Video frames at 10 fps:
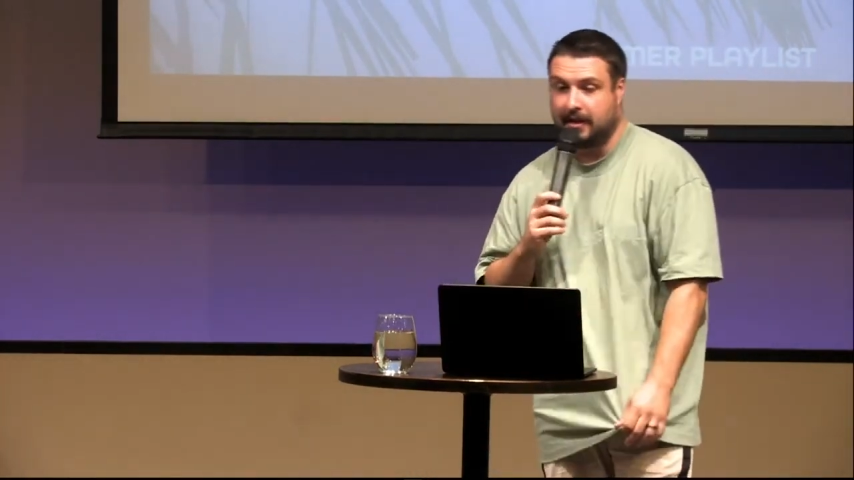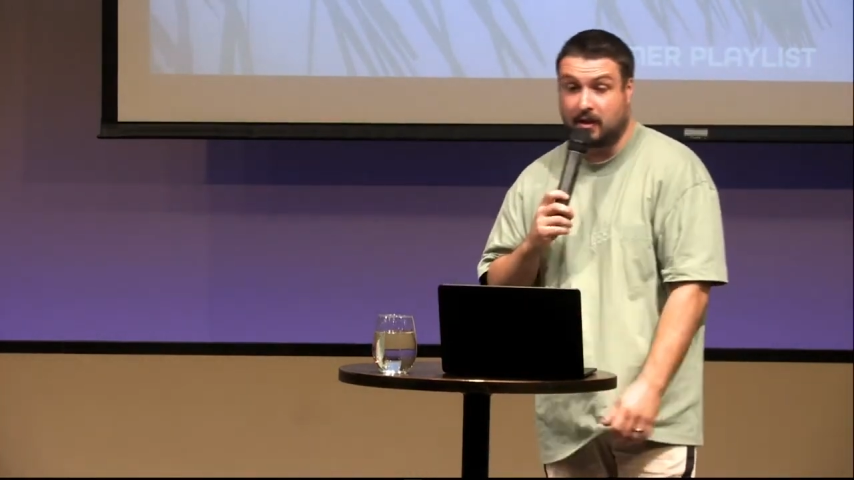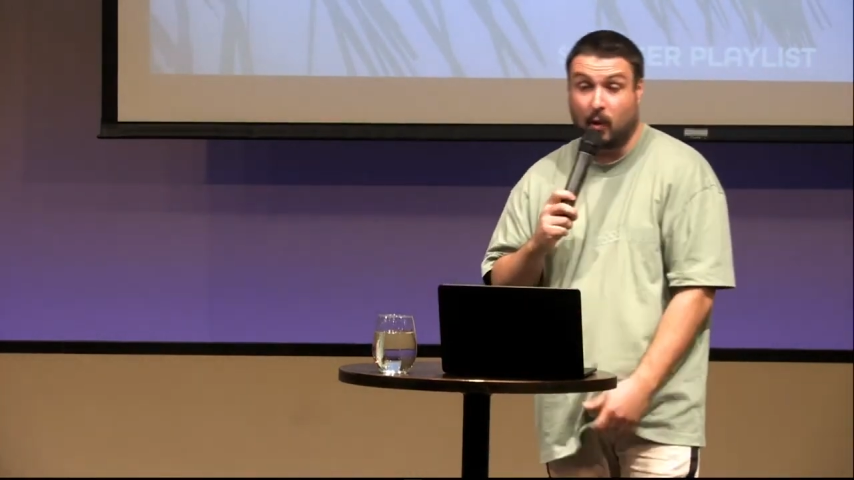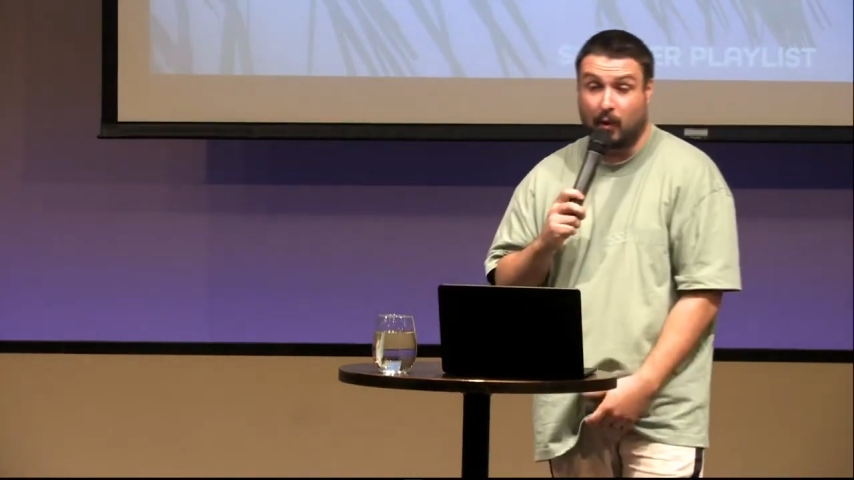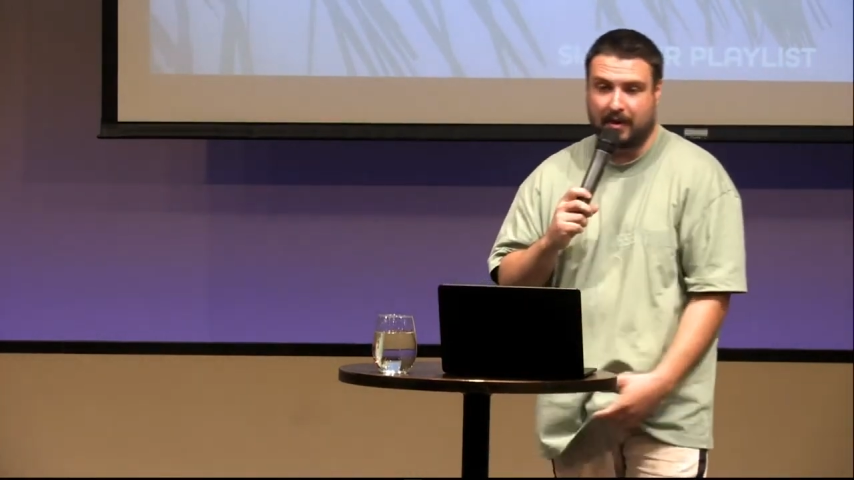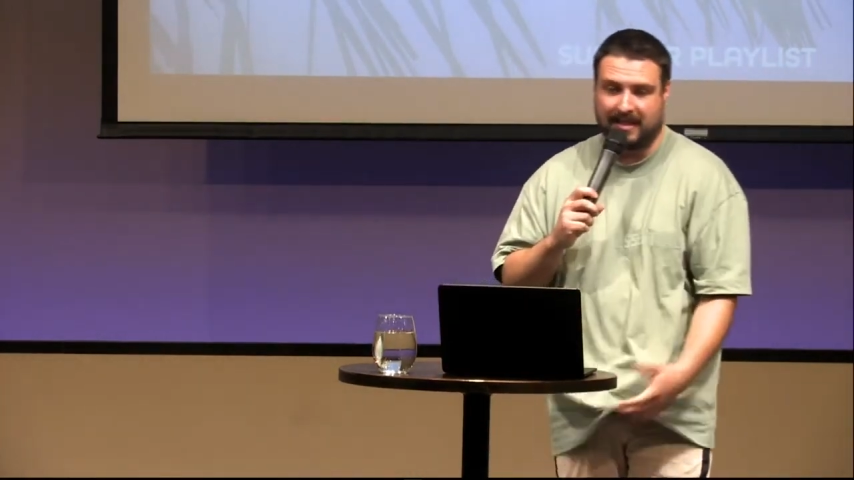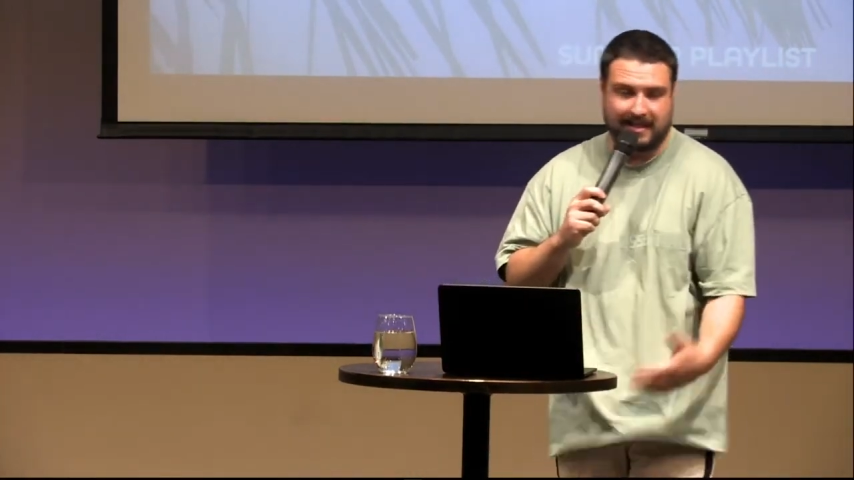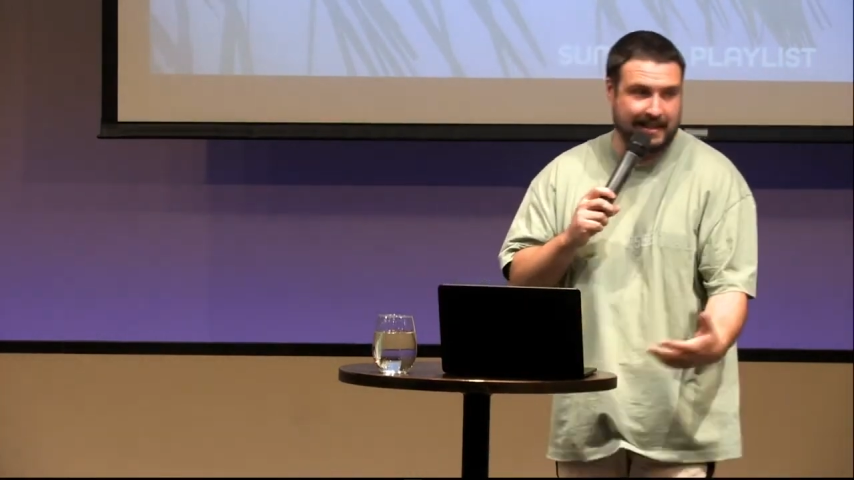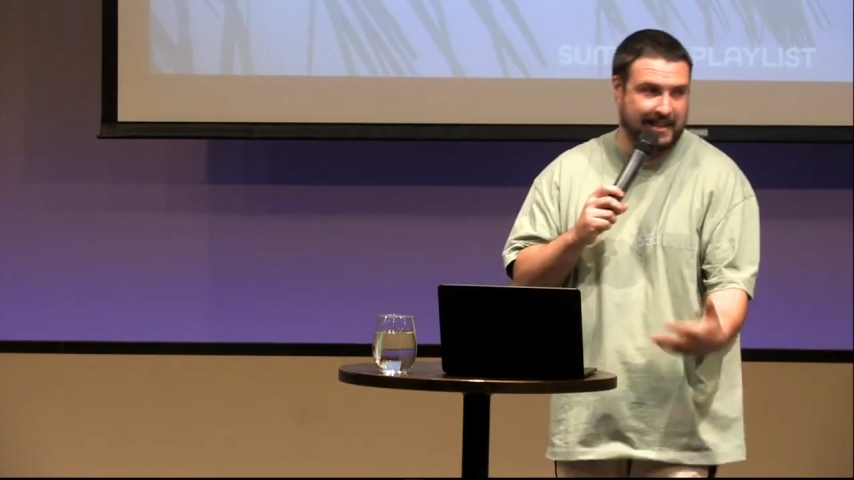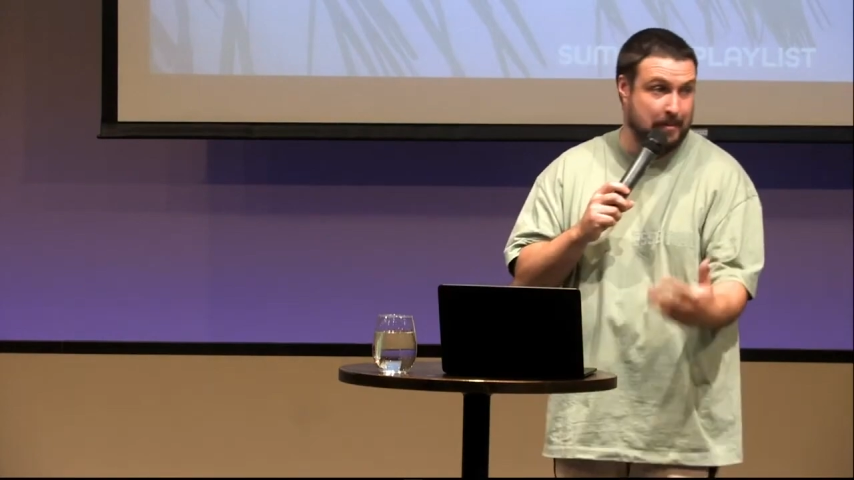in Corinth,
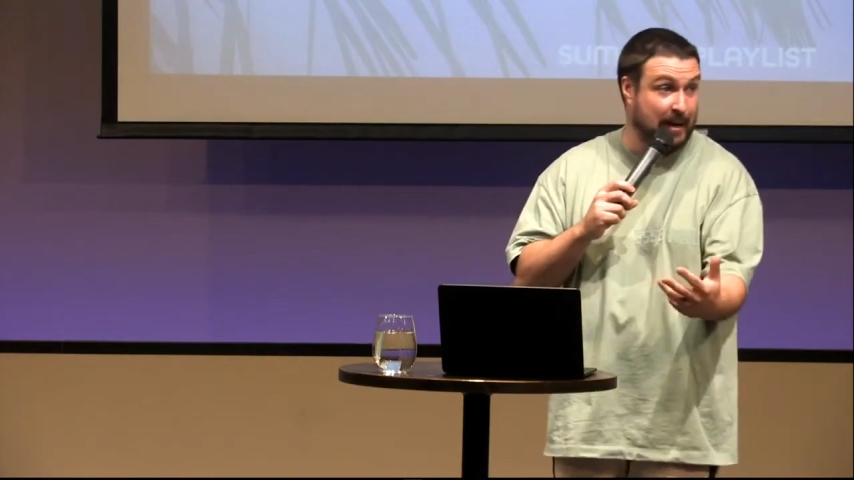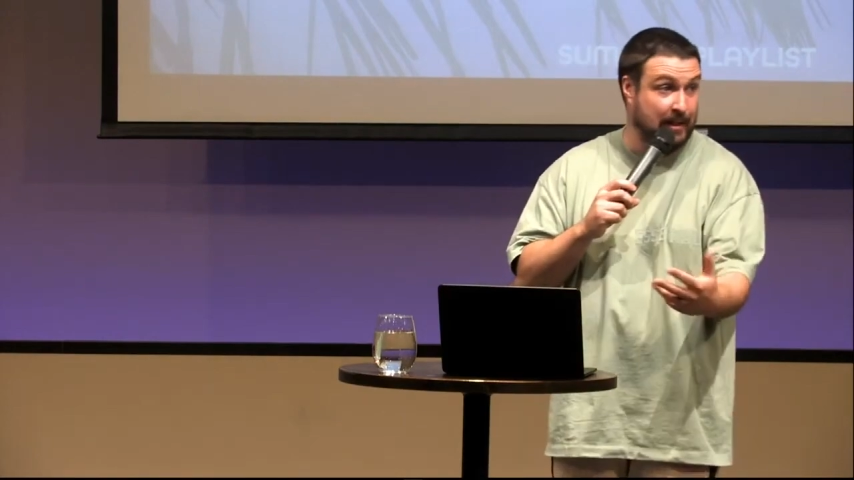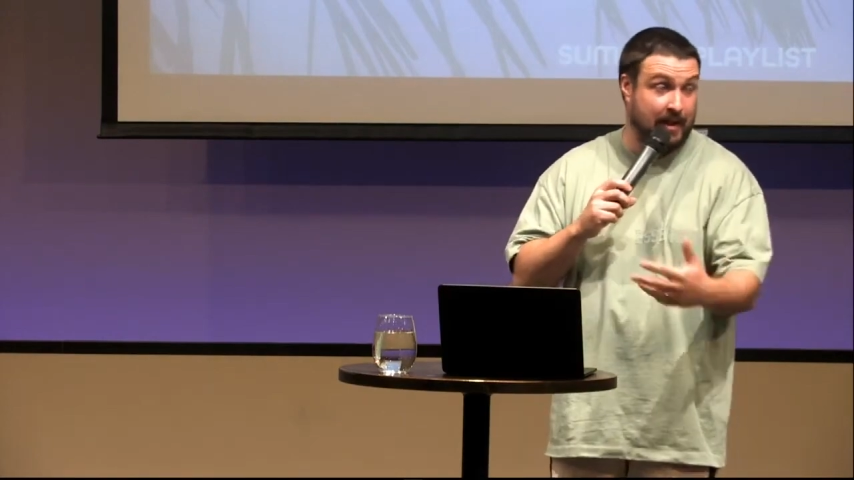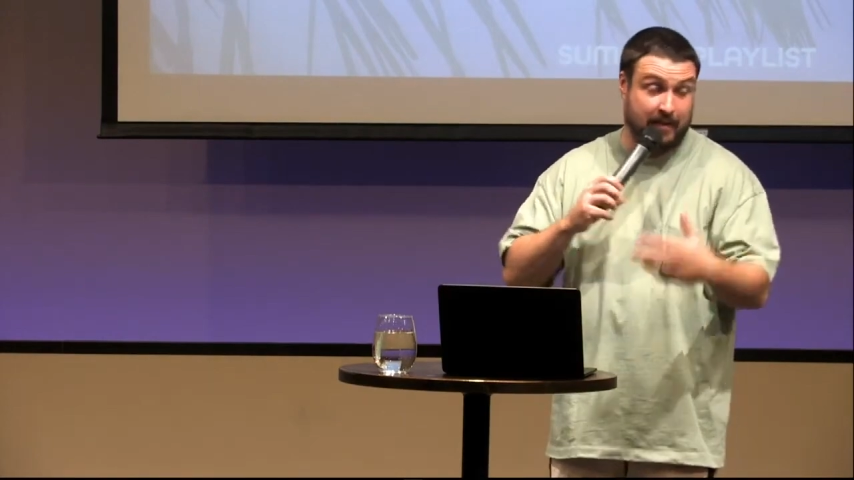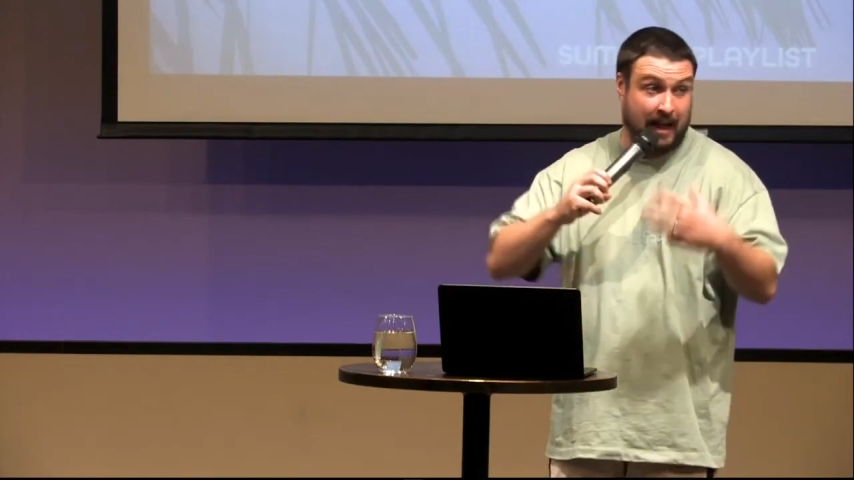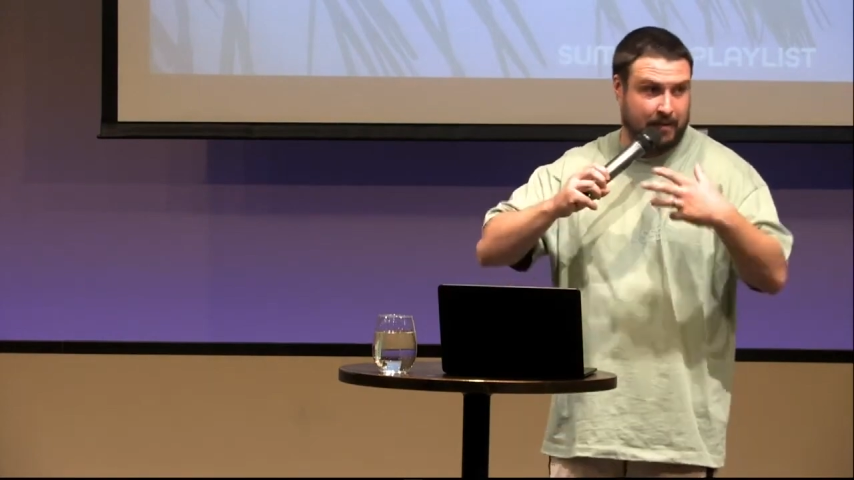he said this about love,